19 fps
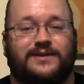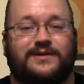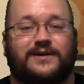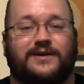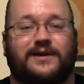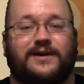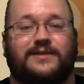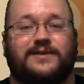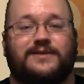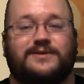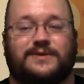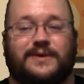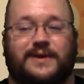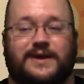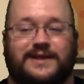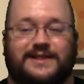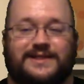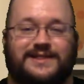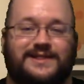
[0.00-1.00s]
good. They're
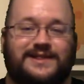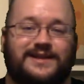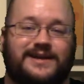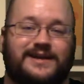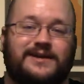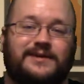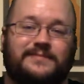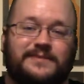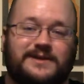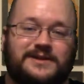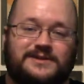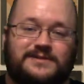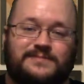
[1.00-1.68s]
doing a little bit to